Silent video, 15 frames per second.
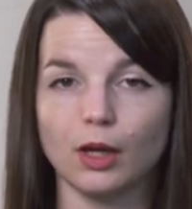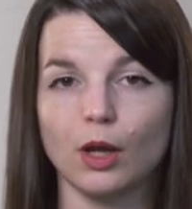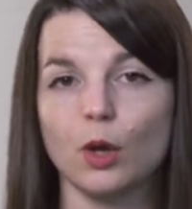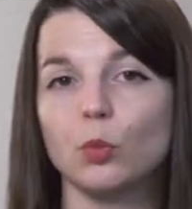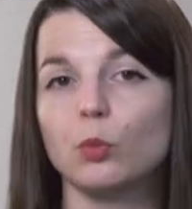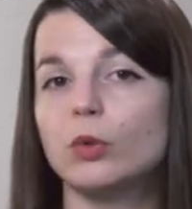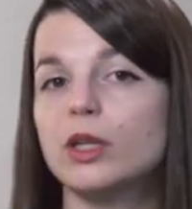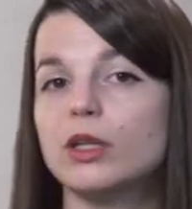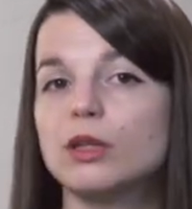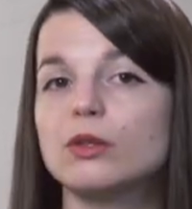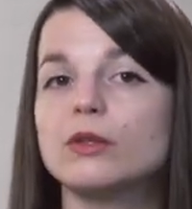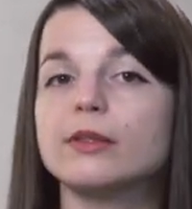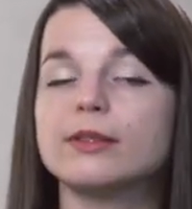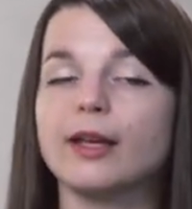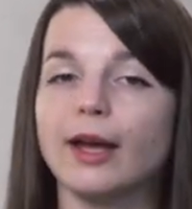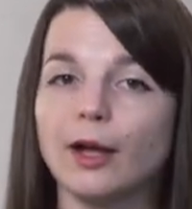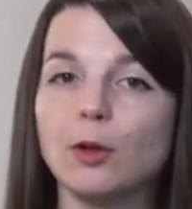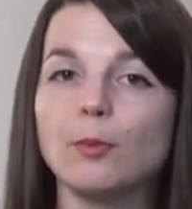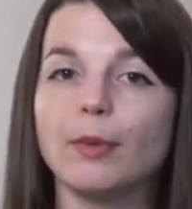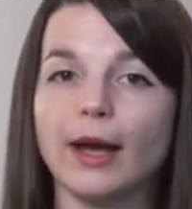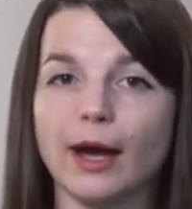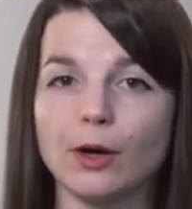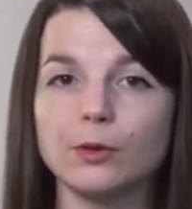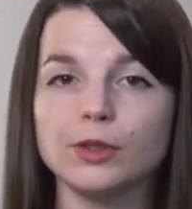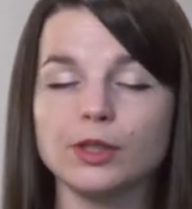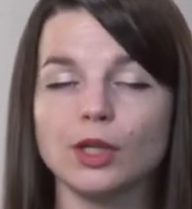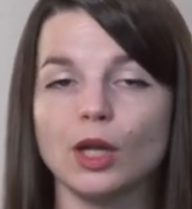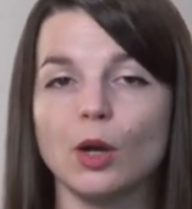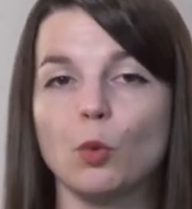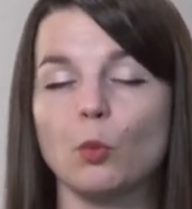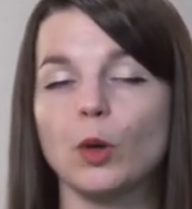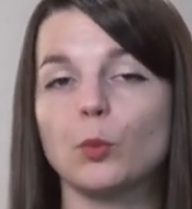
help you achieve perfect pronunciation.